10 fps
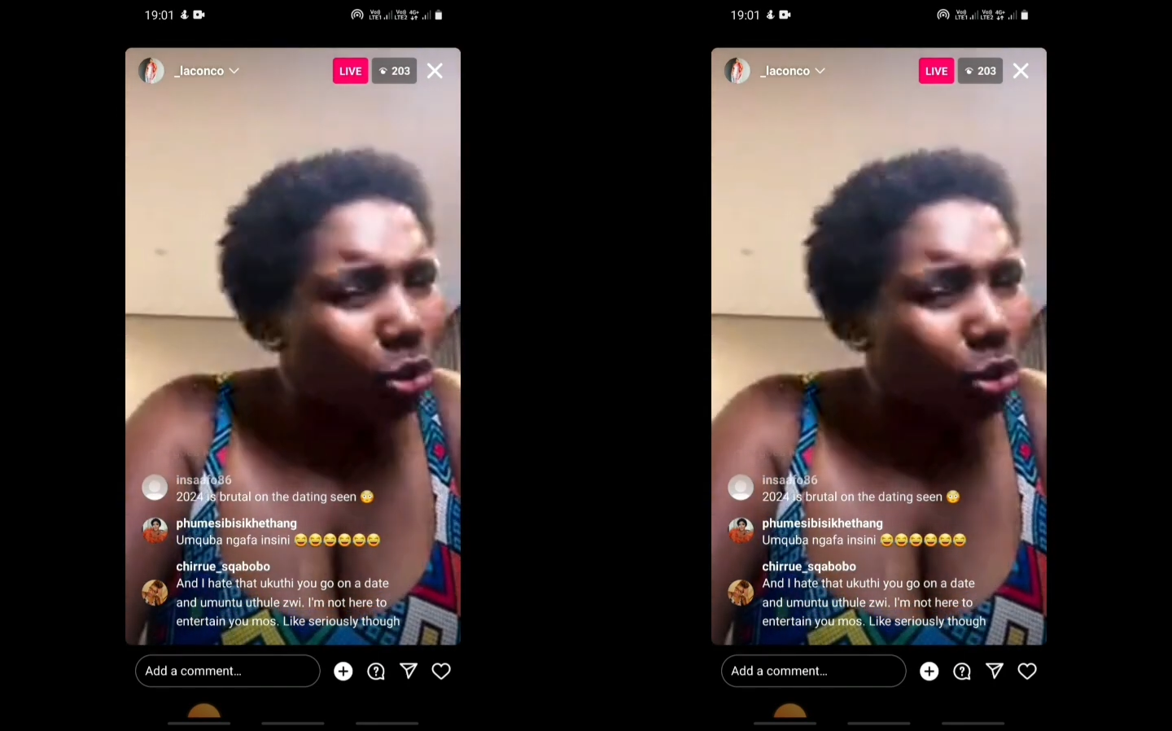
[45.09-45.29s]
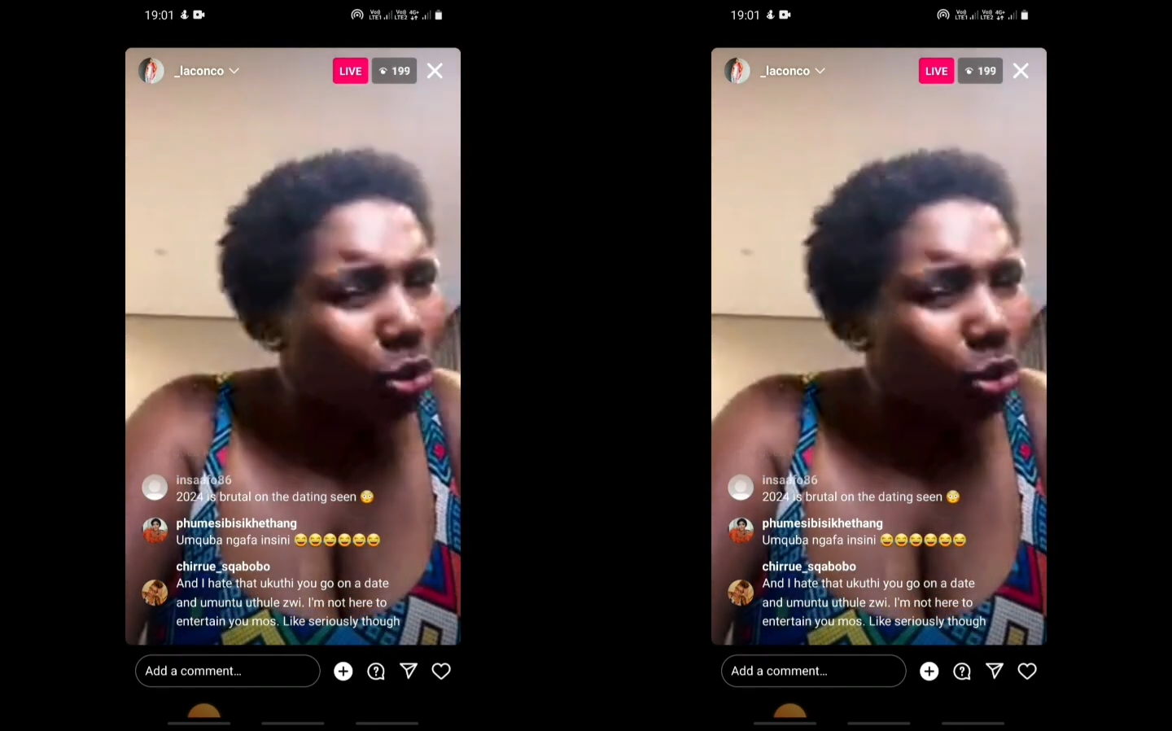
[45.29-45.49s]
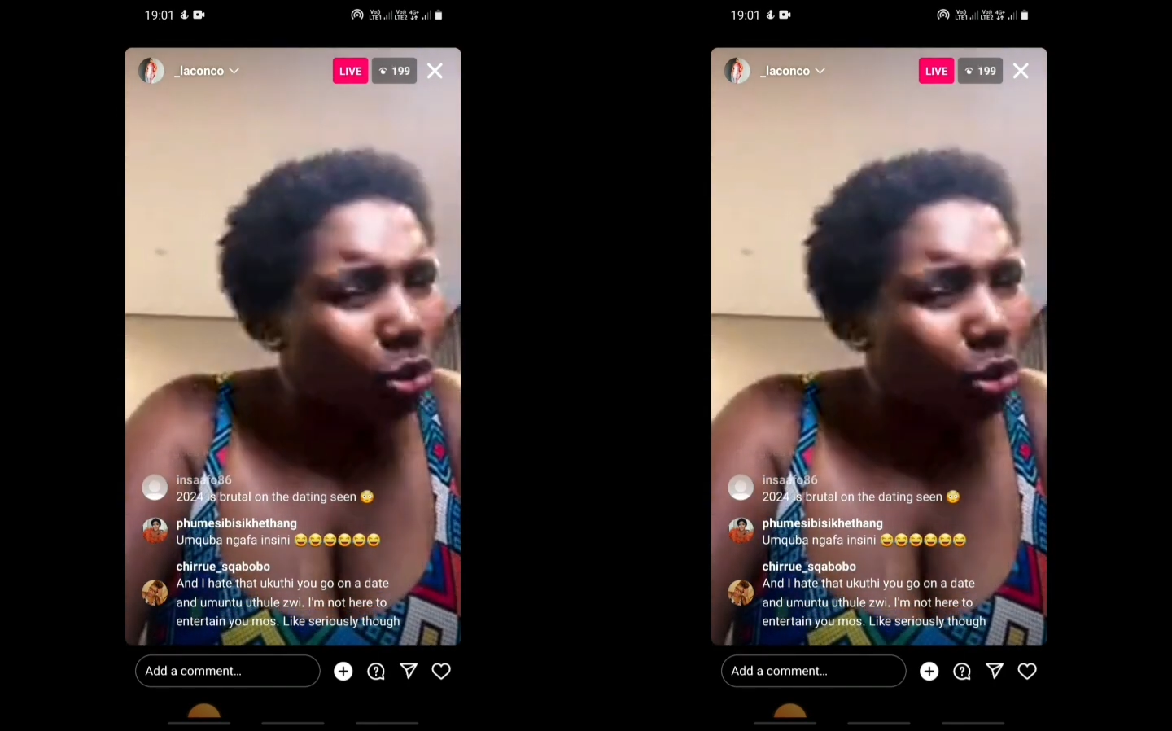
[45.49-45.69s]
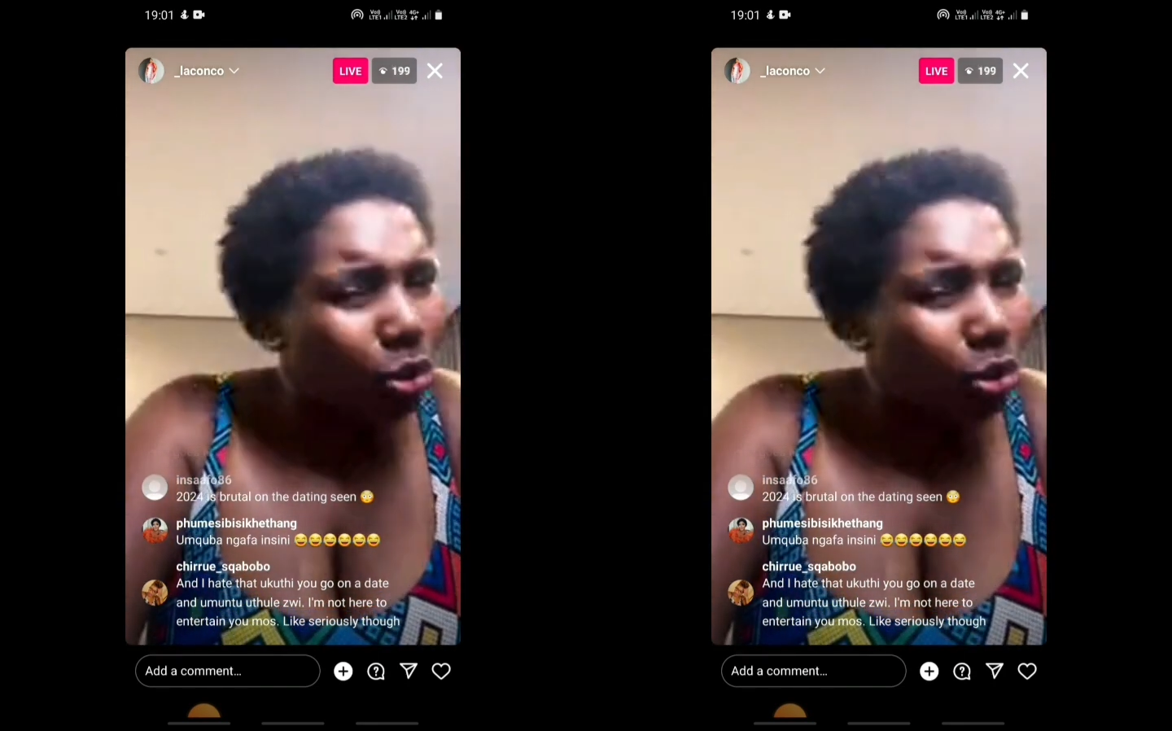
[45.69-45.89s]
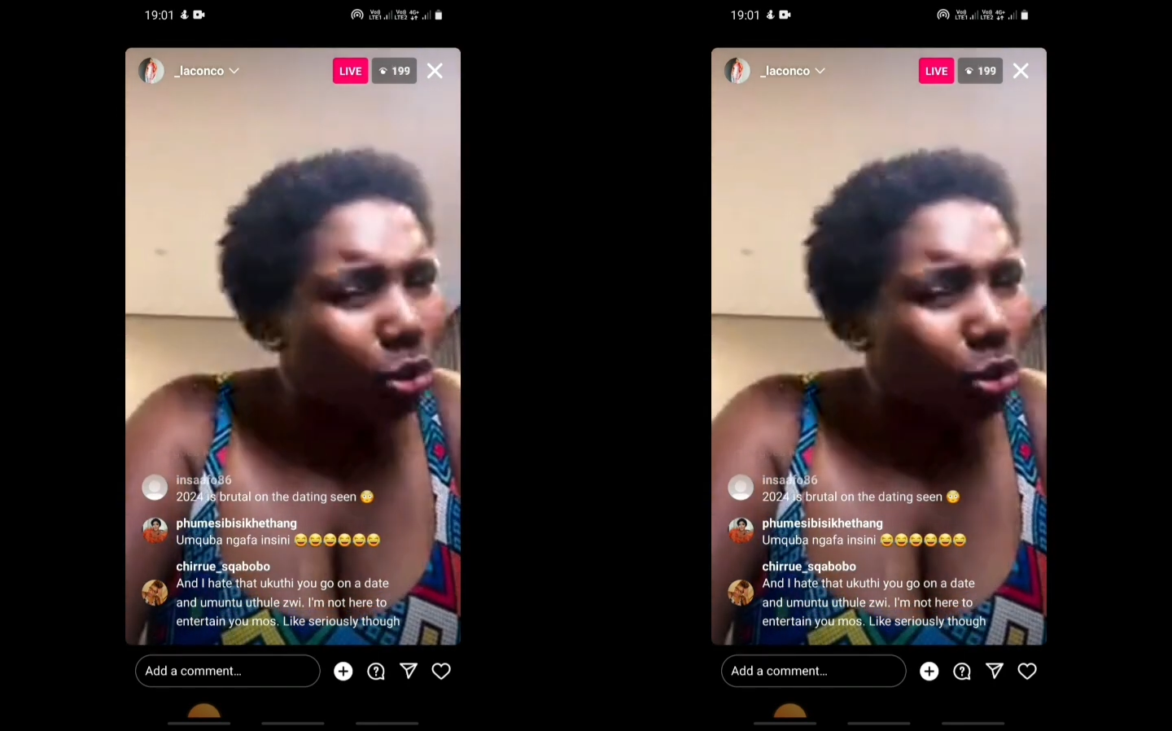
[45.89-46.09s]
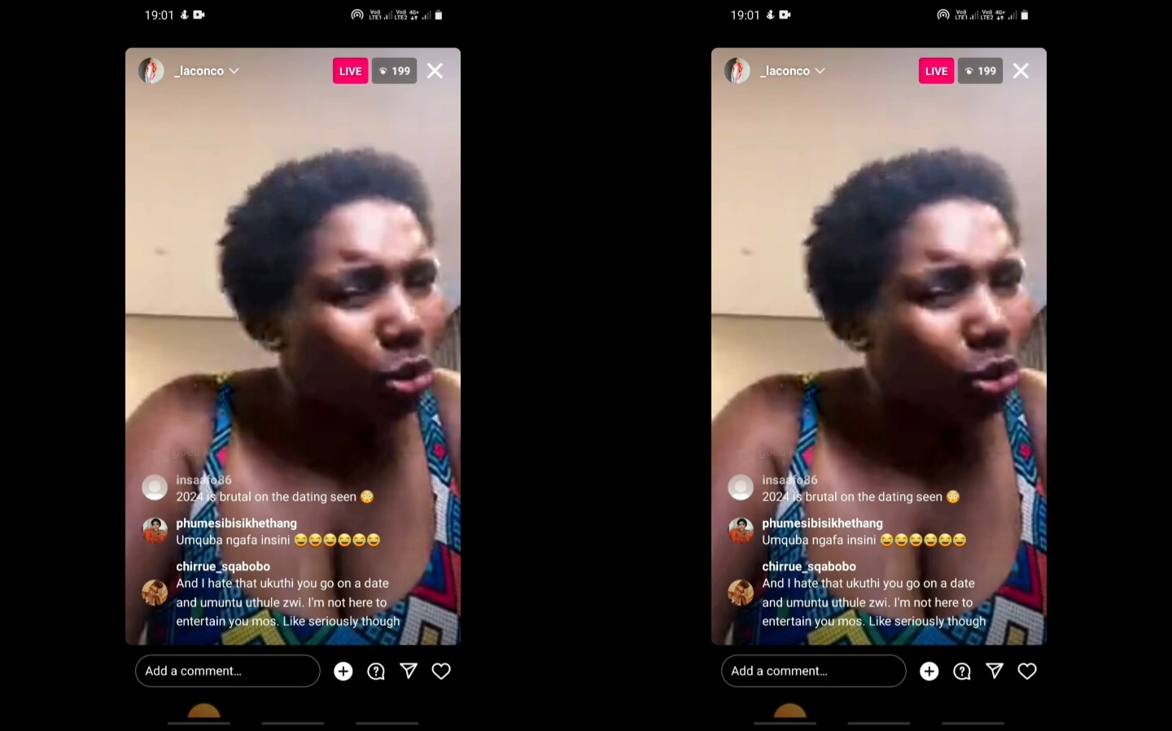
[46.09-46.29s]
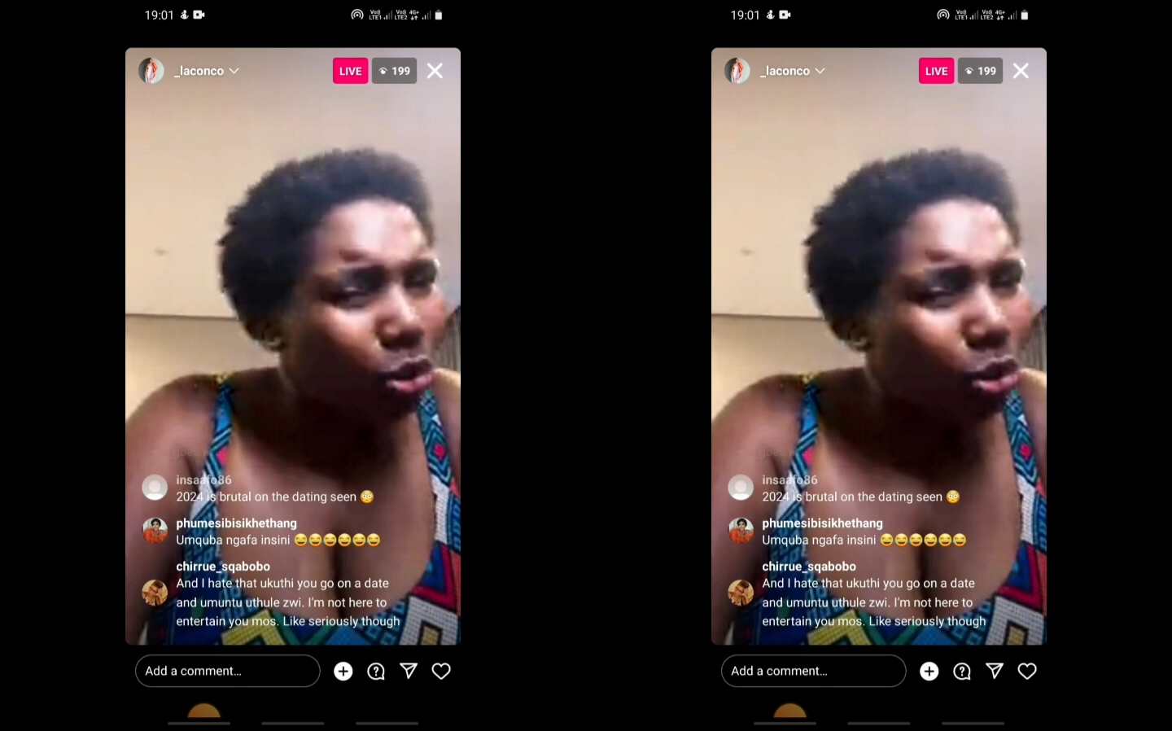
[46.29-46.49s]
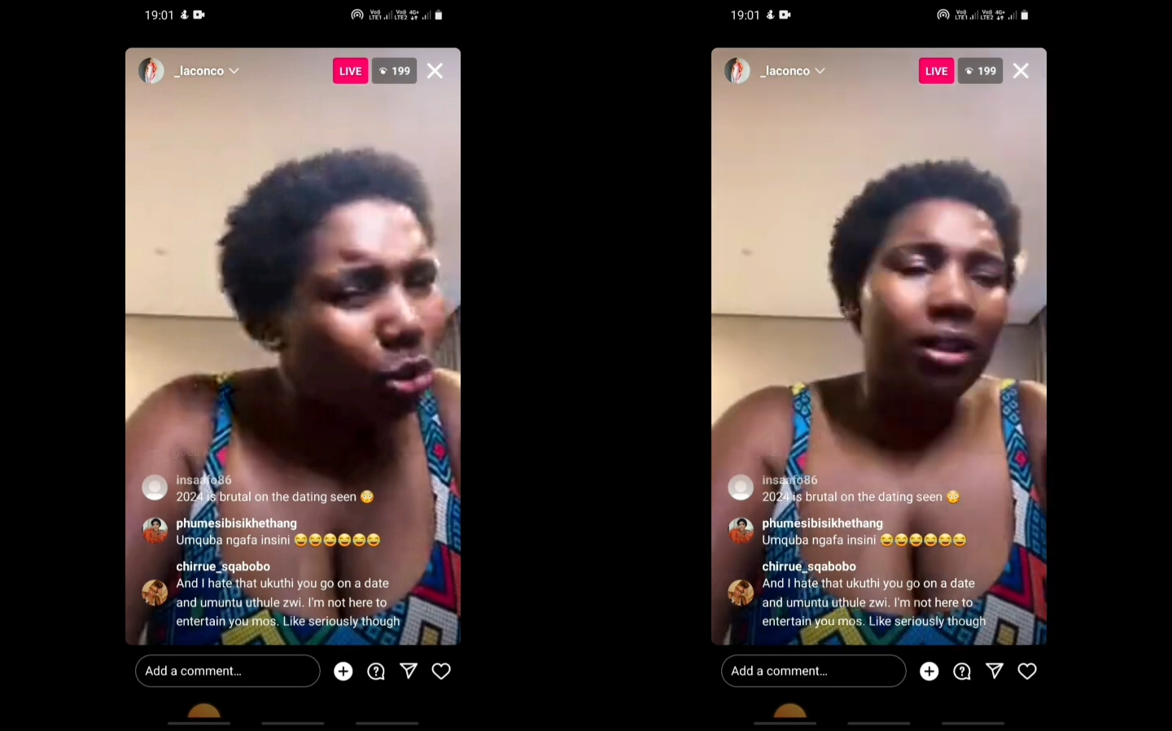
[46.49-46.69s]
where I'm gonna take
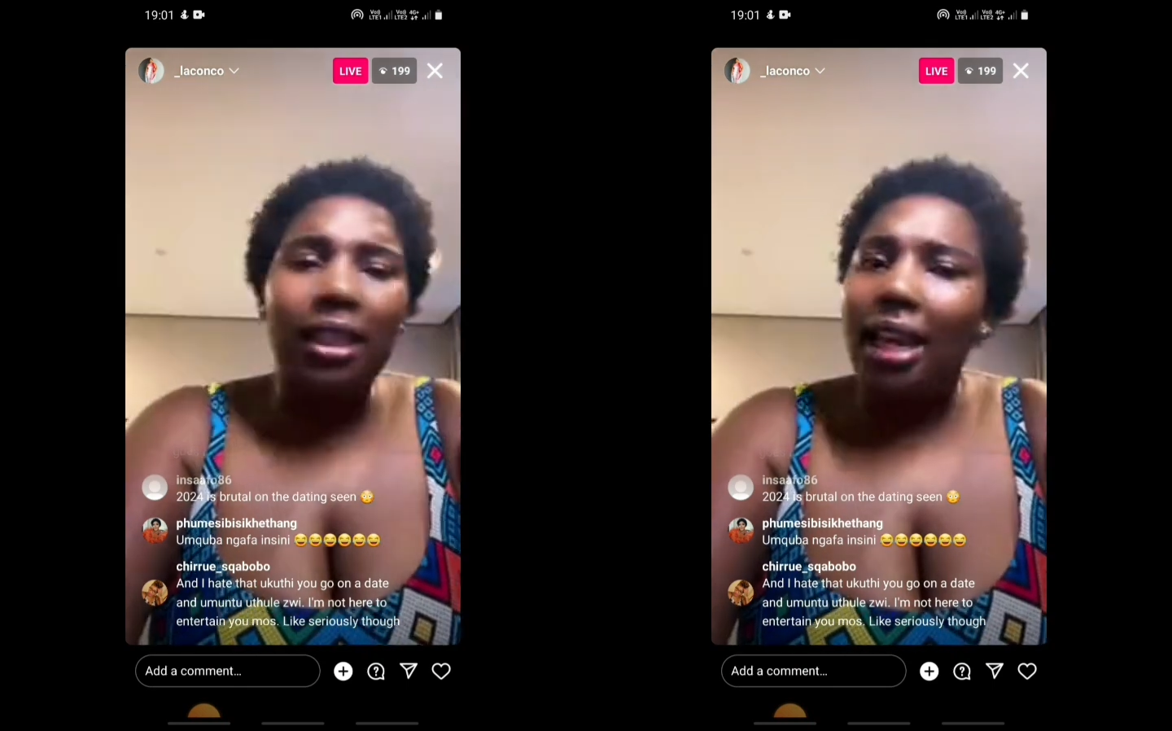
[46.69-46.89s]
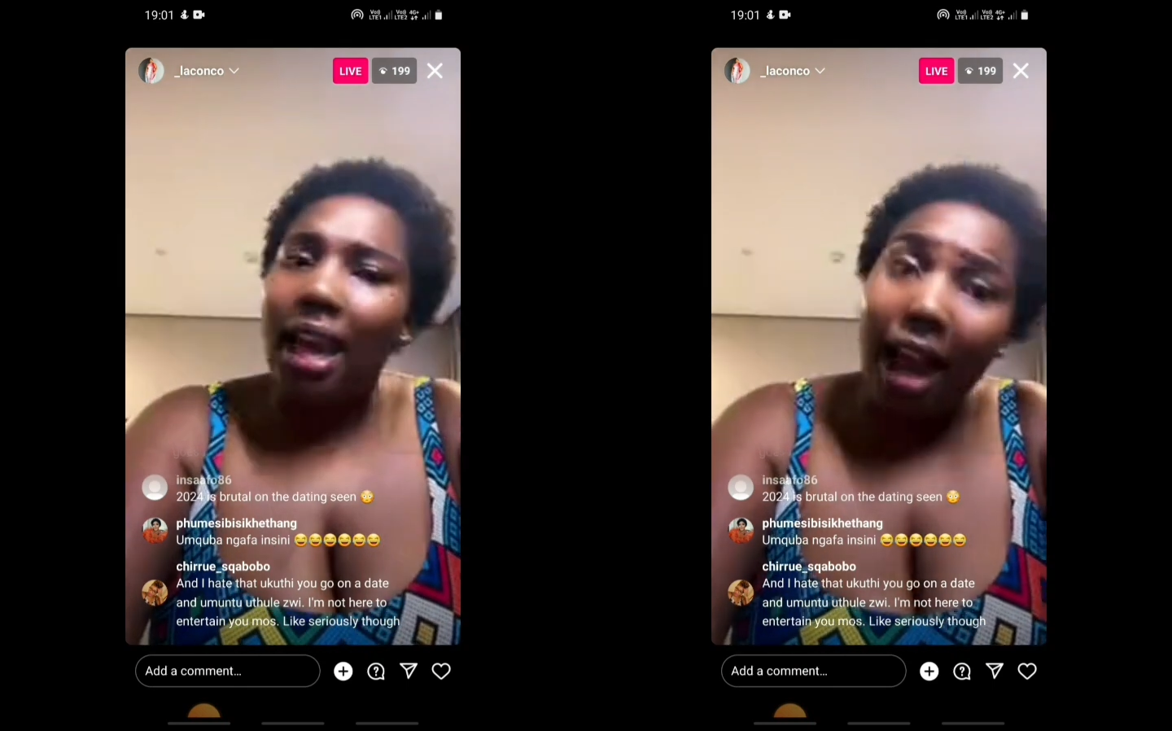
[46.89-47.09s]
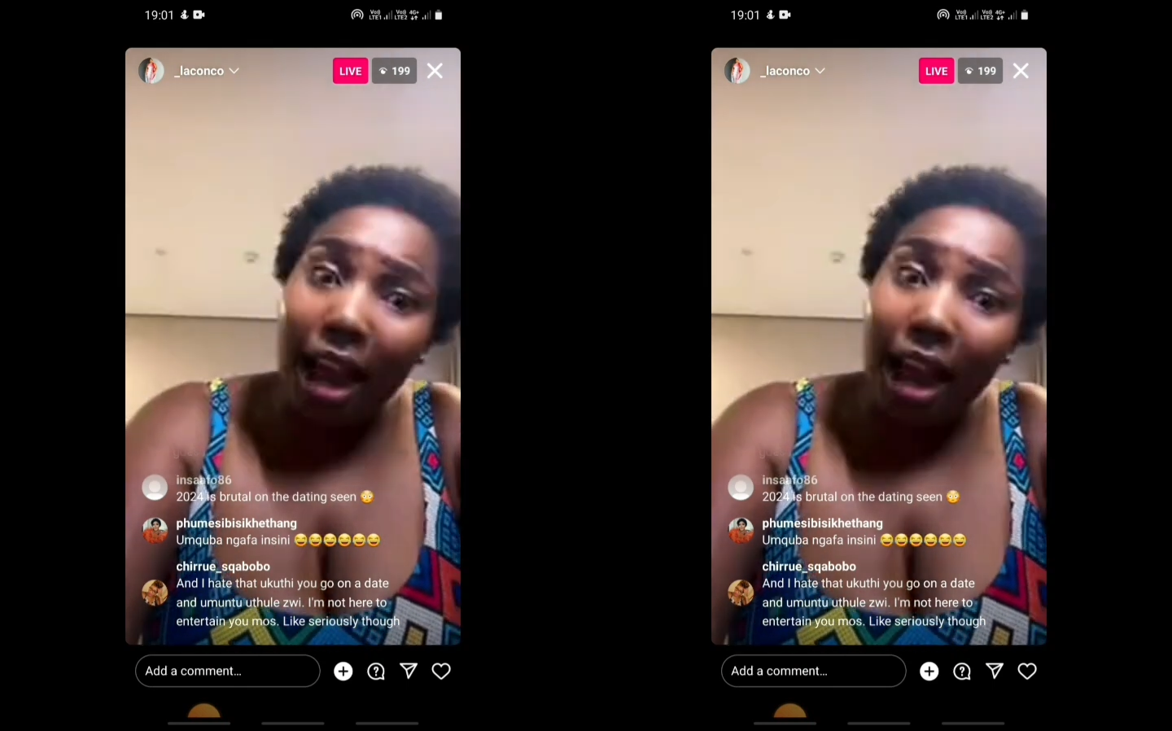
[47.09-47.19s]
the everyday.